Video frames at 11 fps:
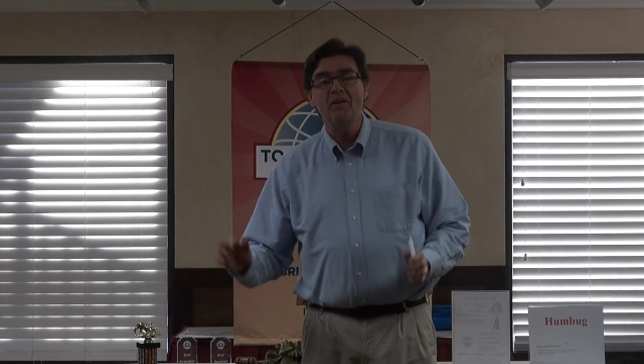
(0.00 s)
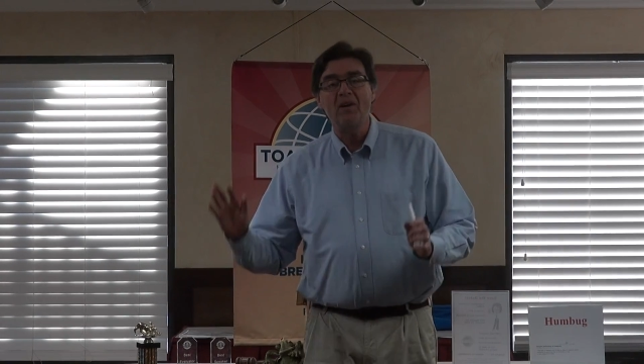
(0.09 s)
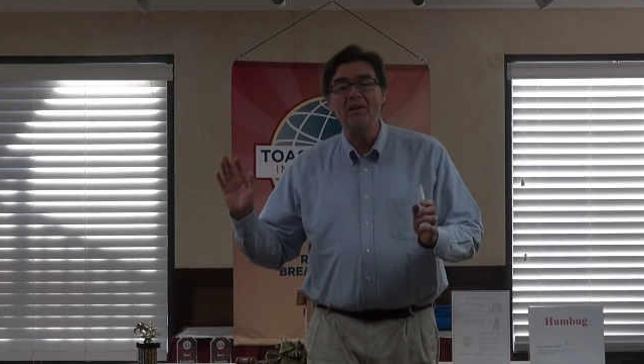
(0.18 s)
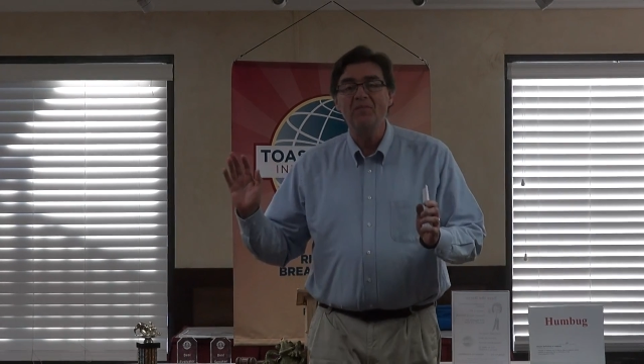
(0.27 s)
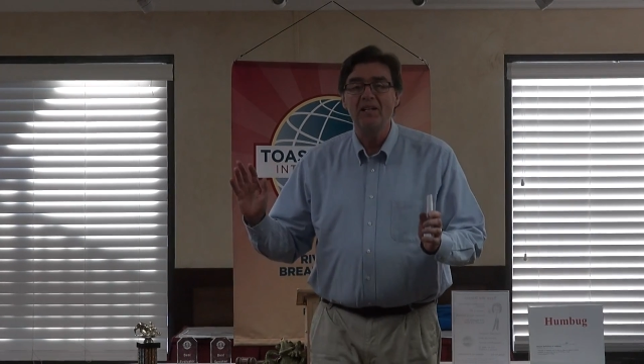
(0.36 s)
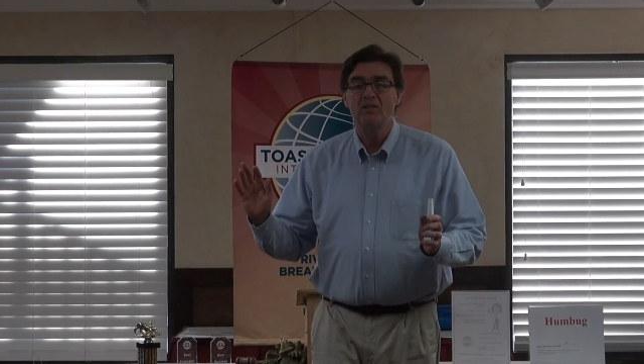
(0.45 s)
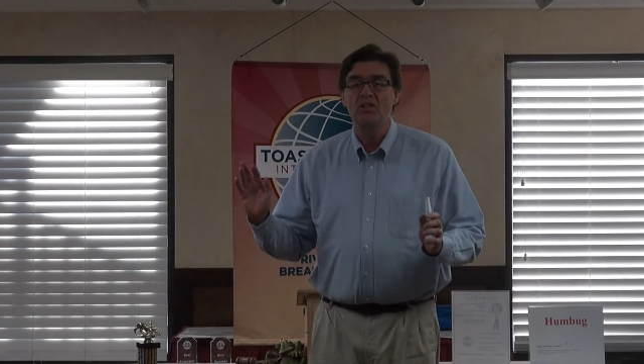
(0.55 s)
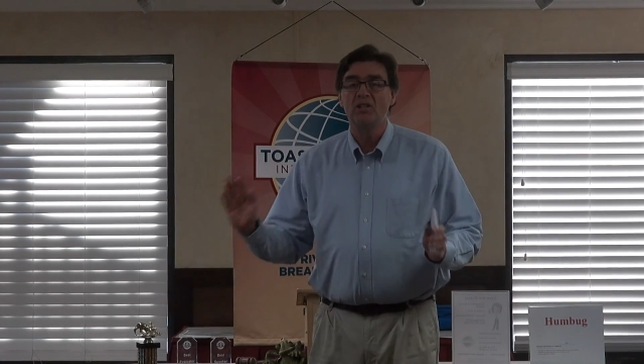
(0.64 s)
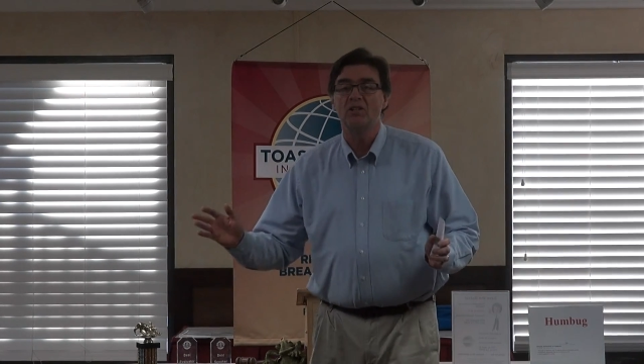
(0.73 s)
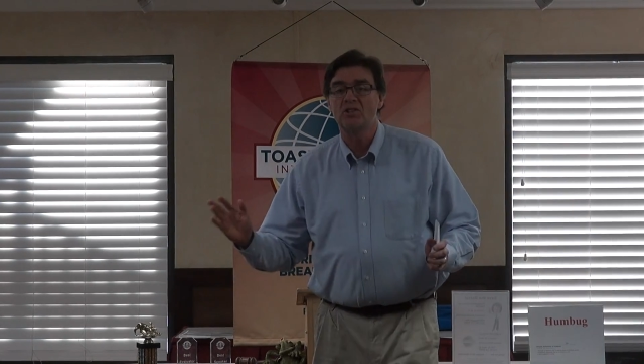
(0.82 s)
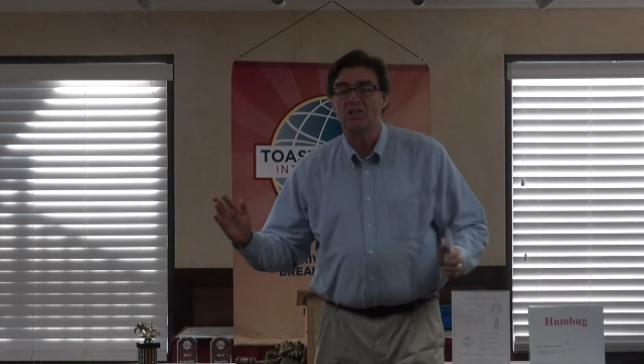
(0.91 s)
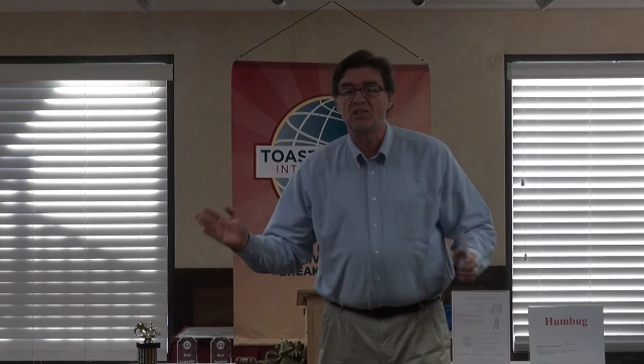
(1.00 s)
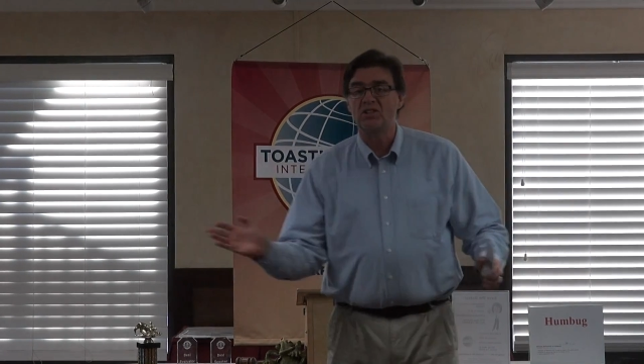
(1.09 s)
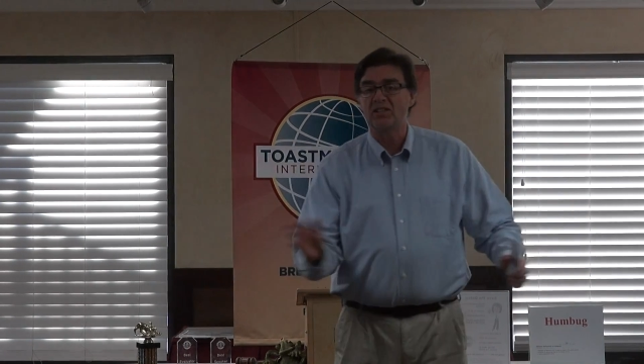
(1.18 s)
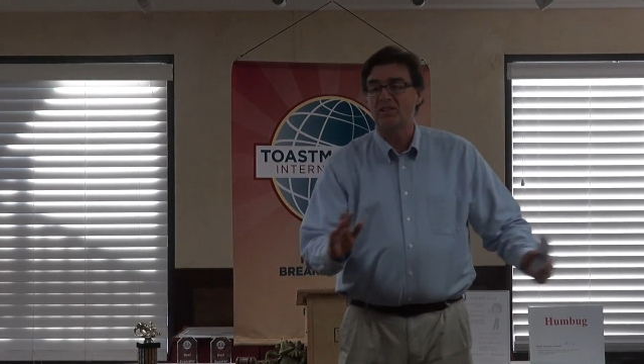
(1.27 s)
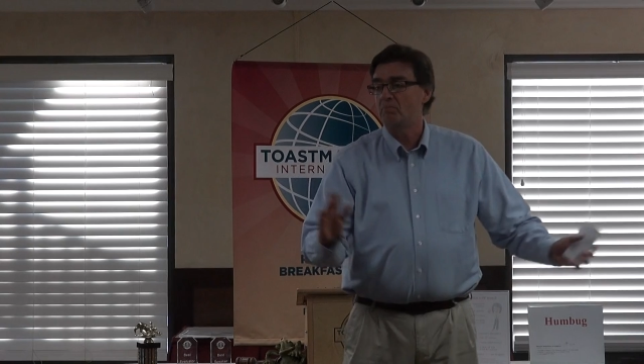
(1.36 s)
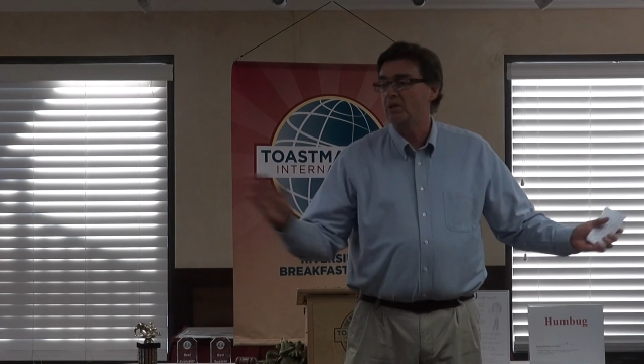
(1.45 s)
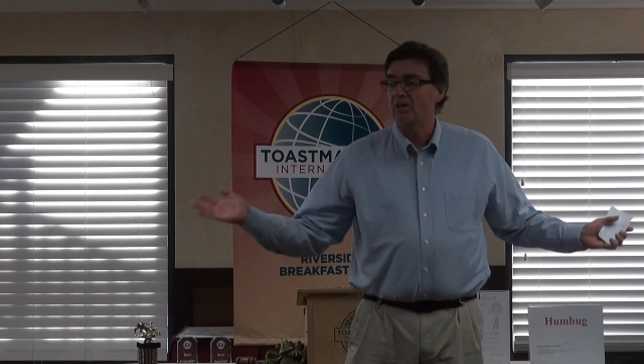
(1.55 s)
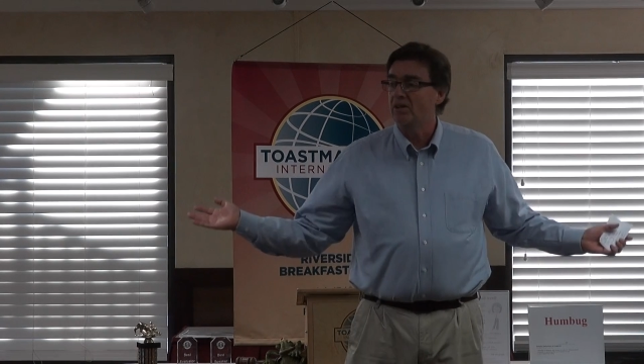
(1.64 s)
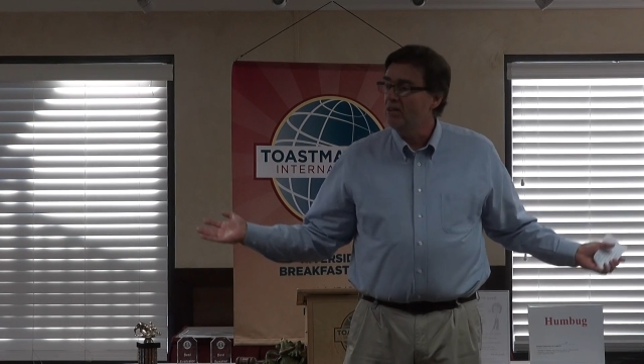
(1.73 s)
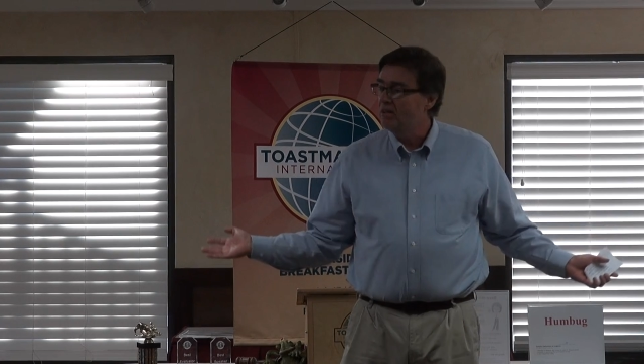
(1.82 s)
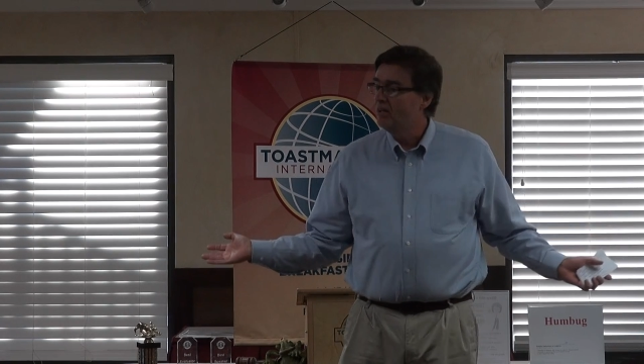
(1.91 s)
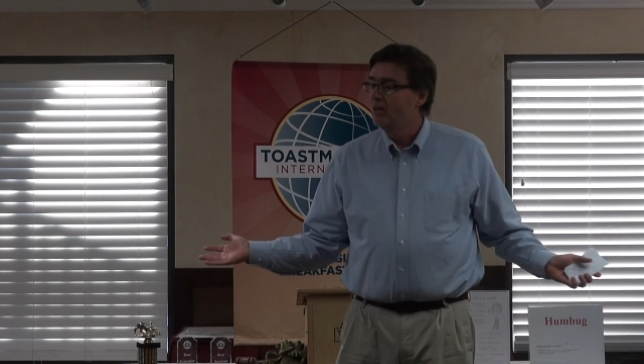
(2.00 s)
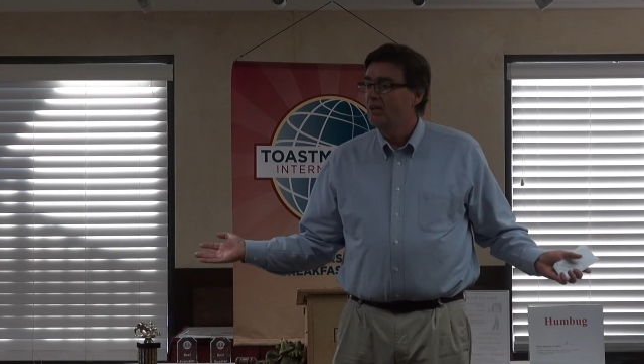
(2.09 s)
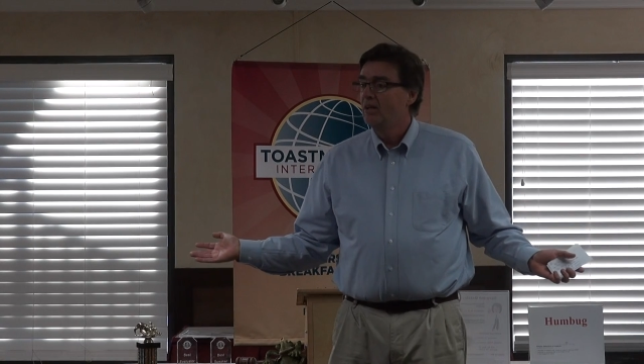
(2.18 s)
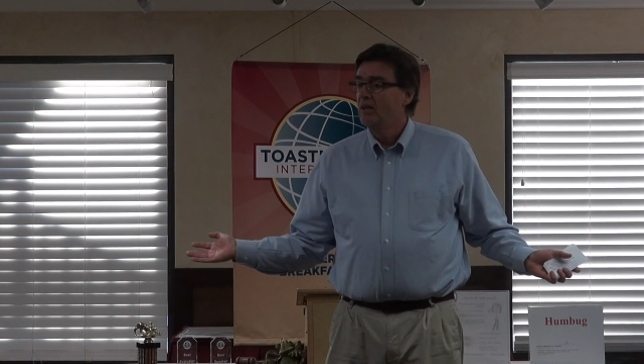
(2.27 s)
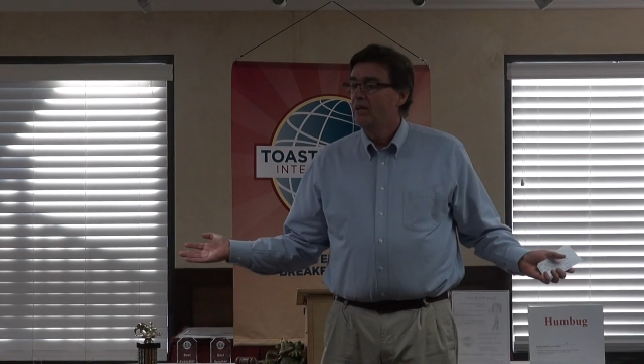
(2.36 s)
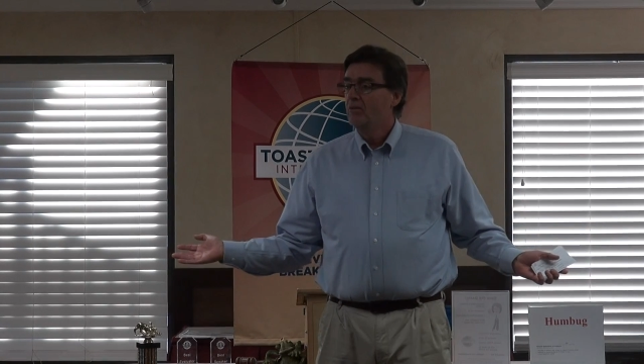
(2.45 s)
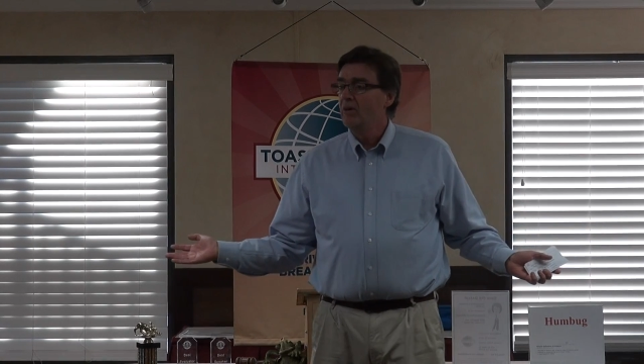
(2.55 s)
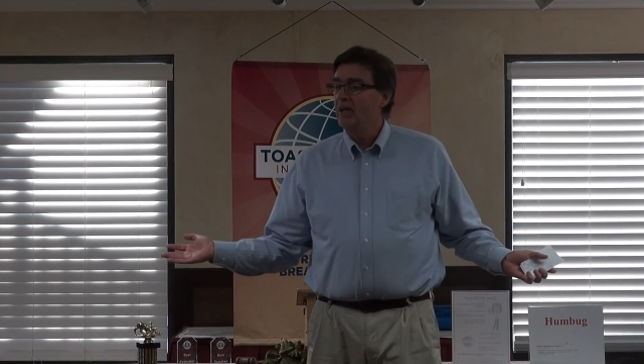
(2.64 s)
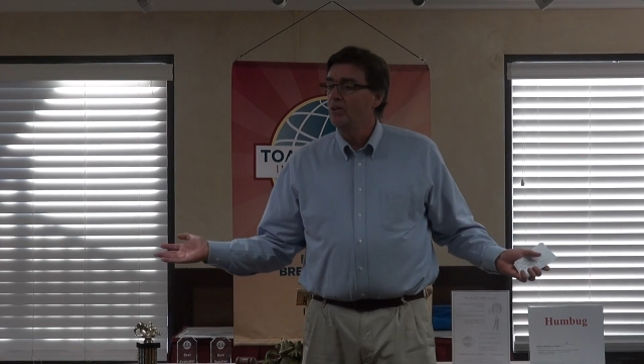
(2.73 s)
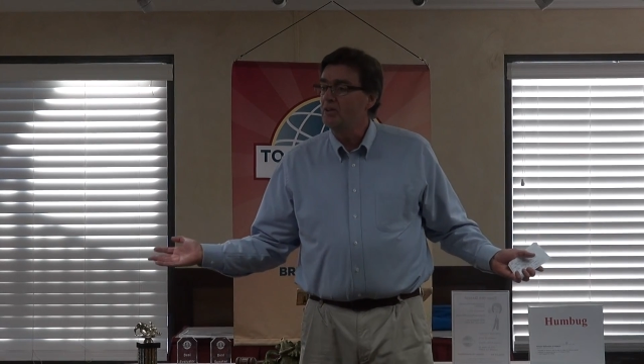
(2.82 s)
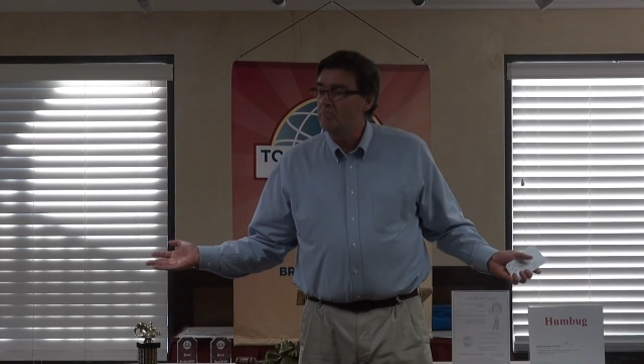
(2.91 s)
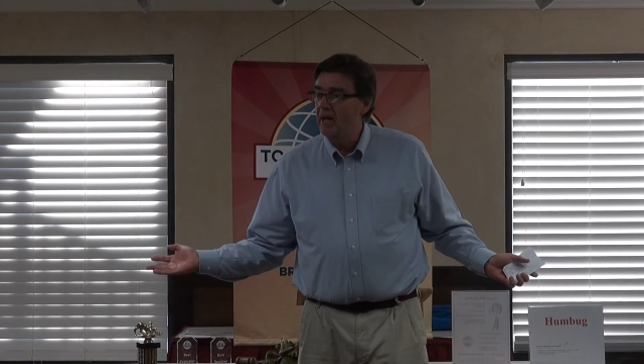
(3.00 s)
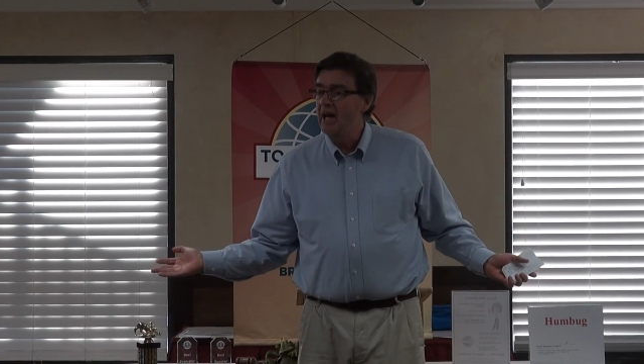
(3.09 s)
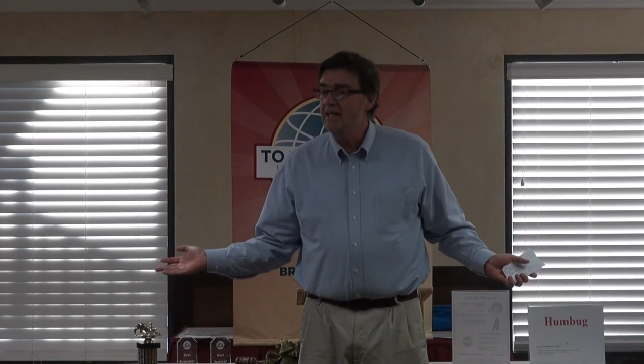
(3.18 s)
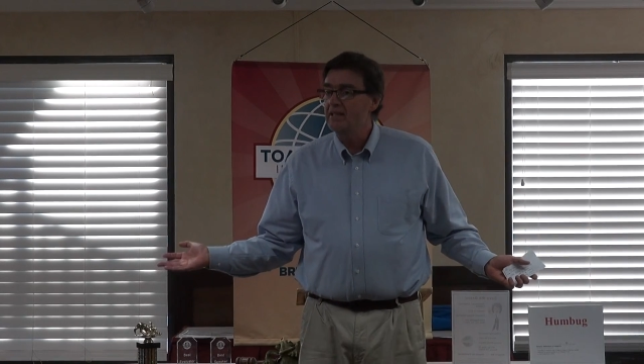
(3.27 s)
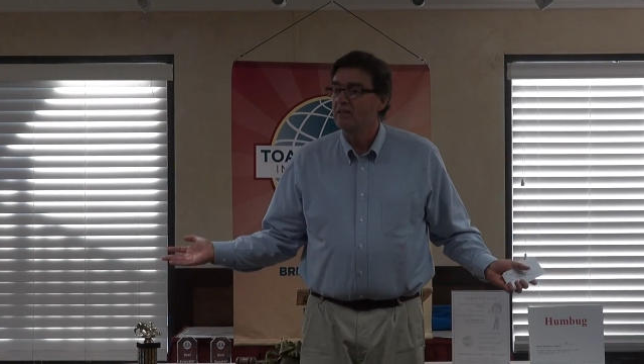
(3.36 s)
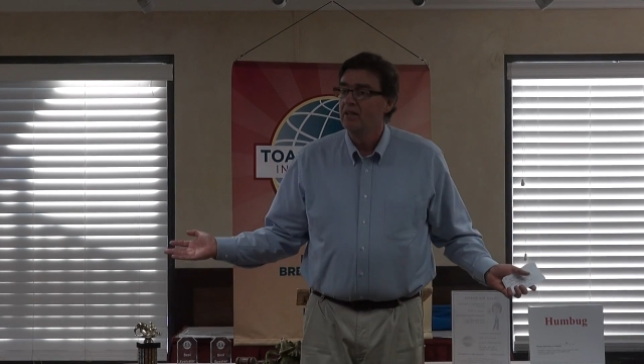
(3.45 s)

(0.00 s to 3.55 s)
I've had years just disappear when I look back.